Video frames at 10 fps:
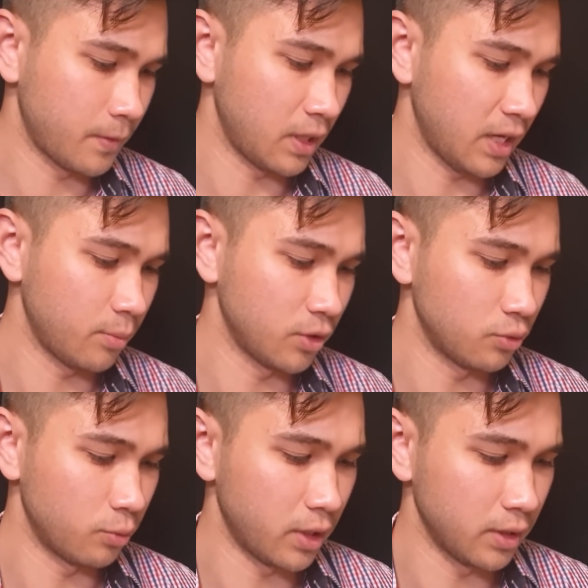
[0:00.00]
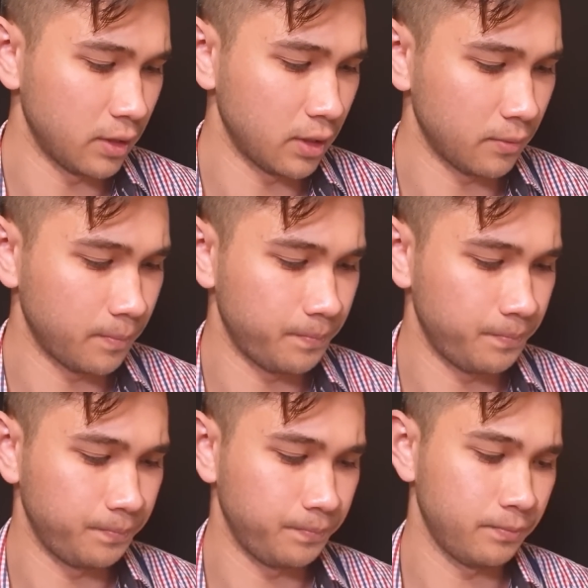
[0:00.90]
Allow me to write down
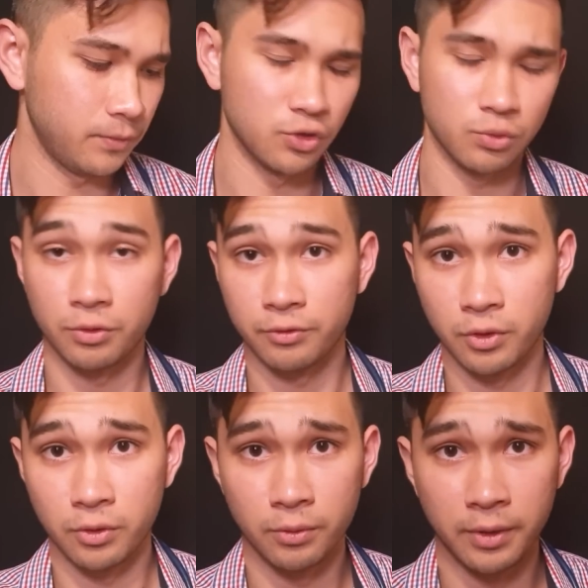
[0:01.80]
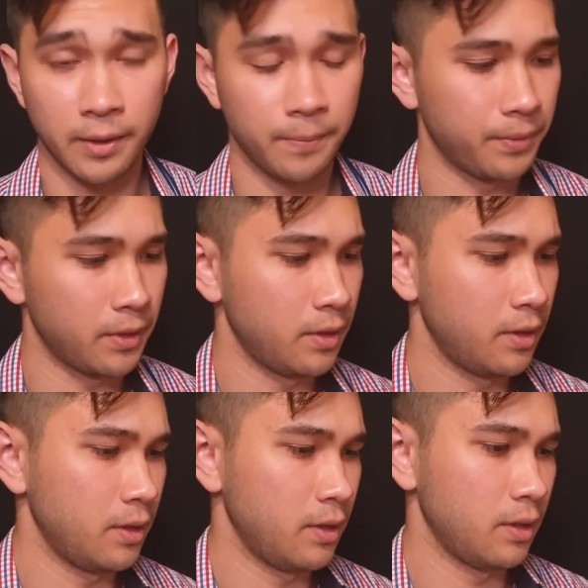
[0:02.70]
dizziness referral now,
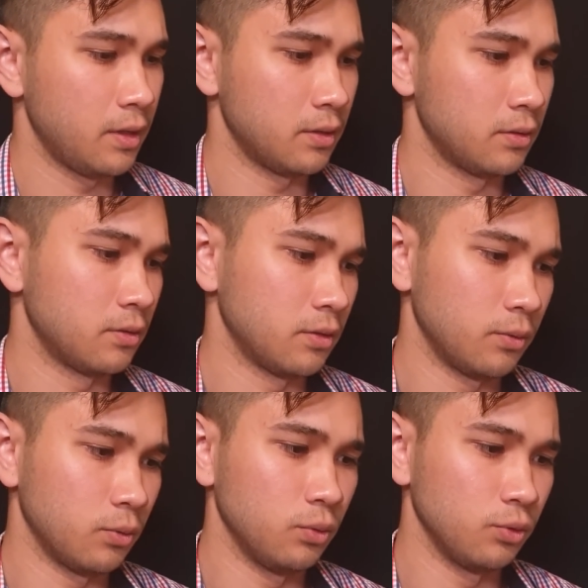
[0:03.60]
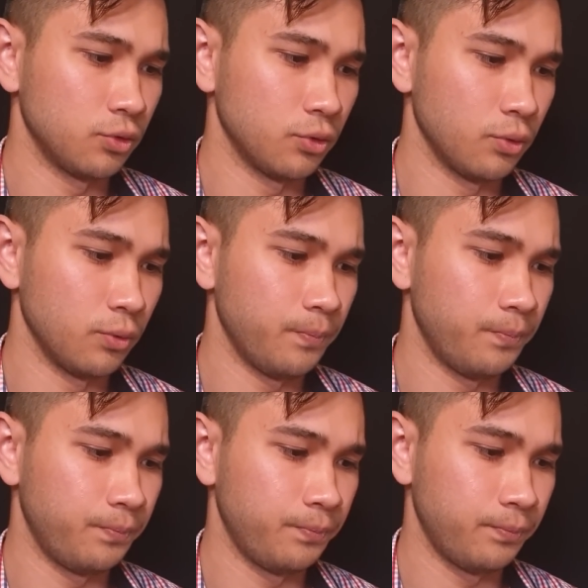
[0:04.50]
and I also
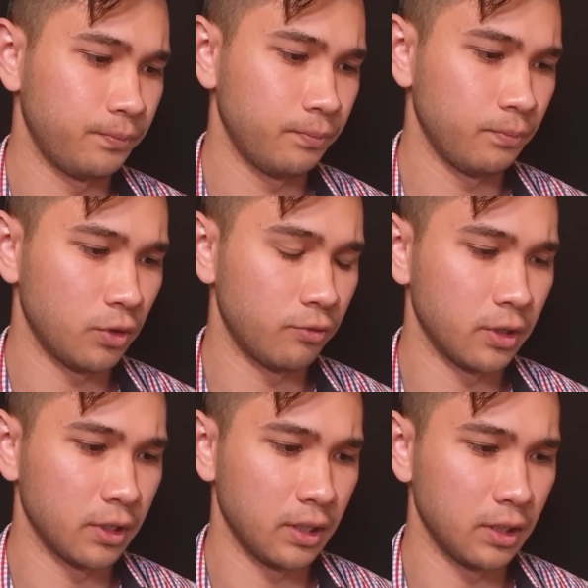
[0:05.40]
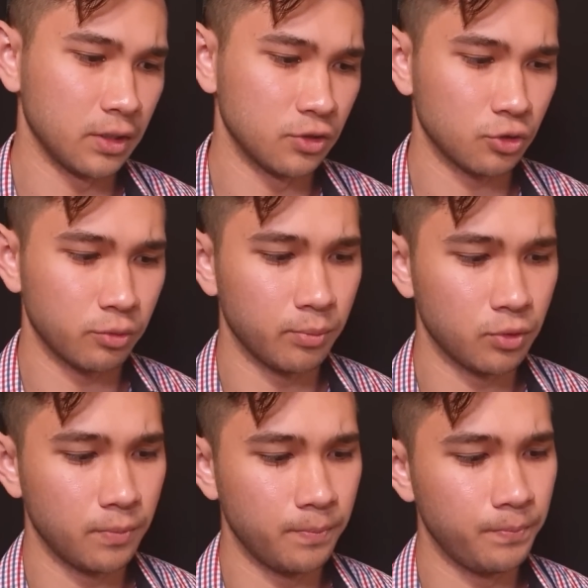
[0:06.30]
provide a
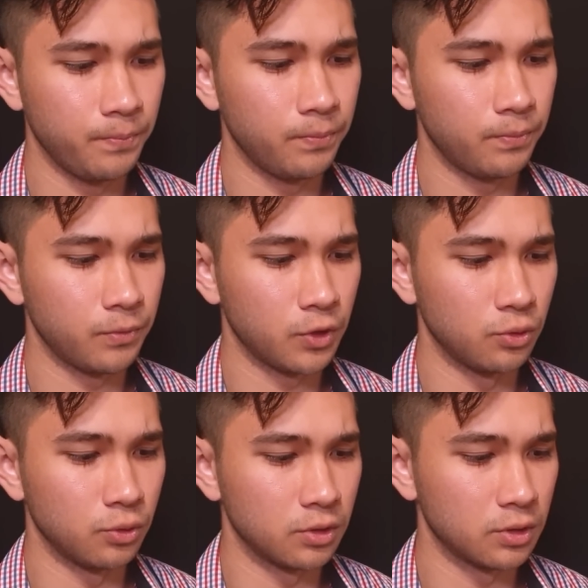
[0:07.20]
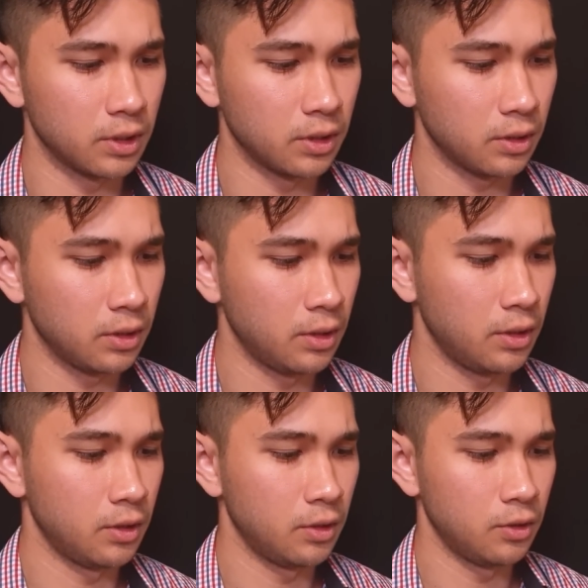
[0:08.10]
script that you can take
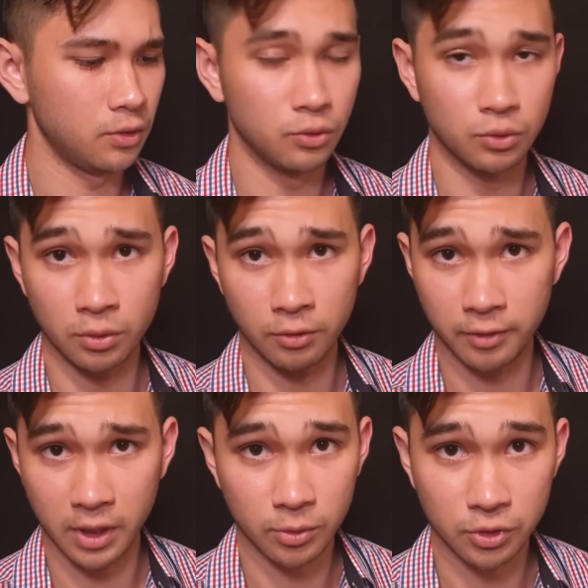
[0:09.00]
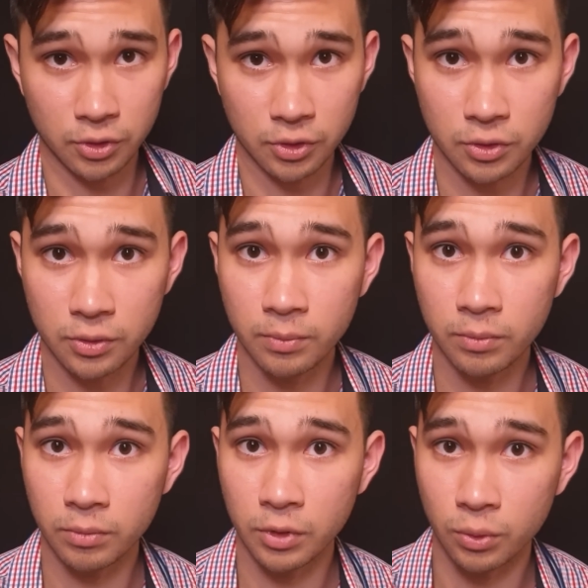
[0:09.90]
to the pharmacist
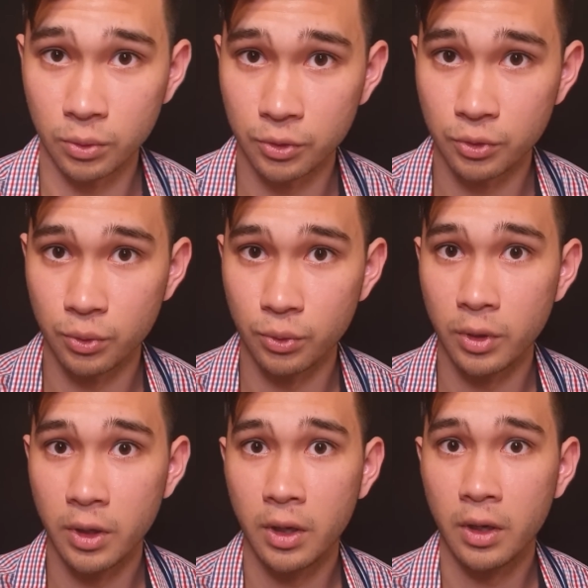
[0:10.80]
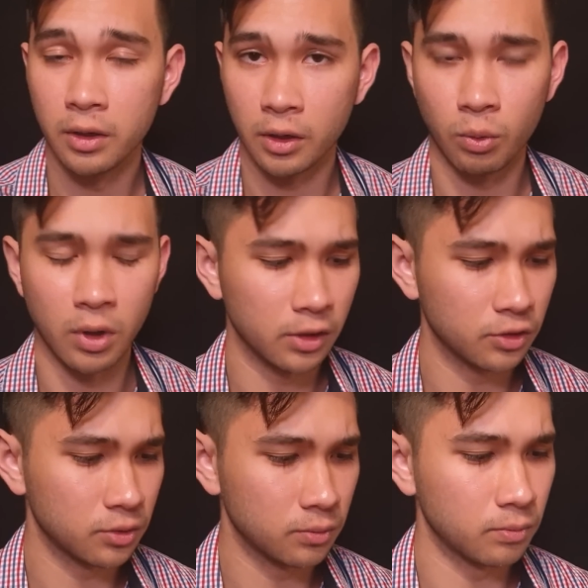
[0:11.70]
in order to acquire
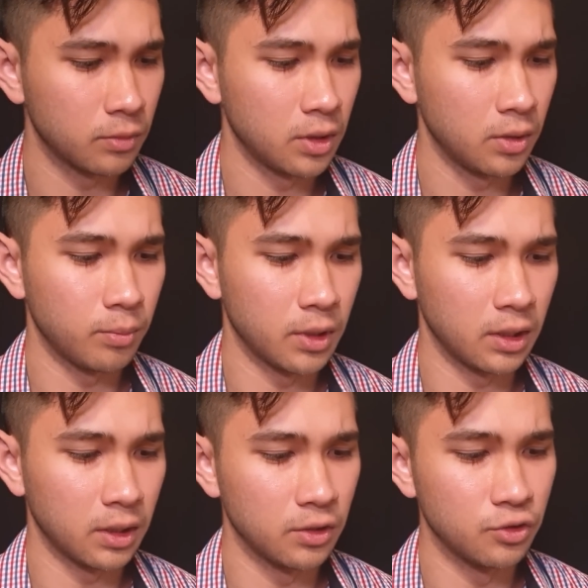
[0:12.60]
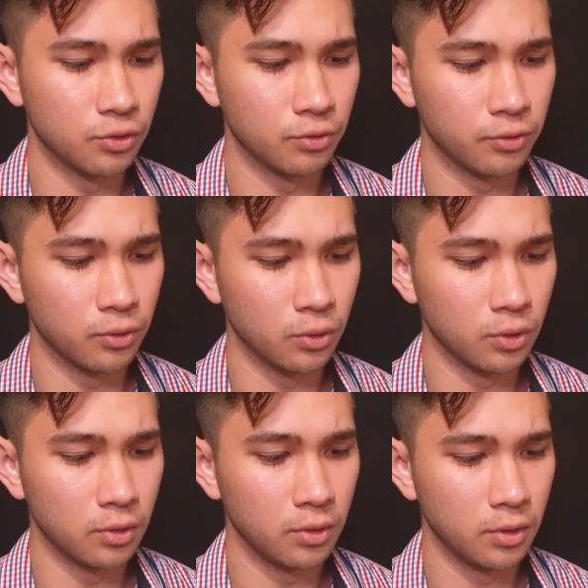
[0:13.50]
some medication
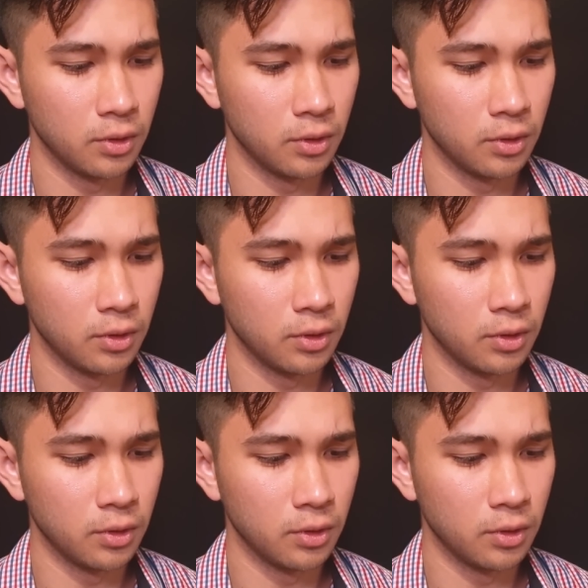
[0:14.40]
for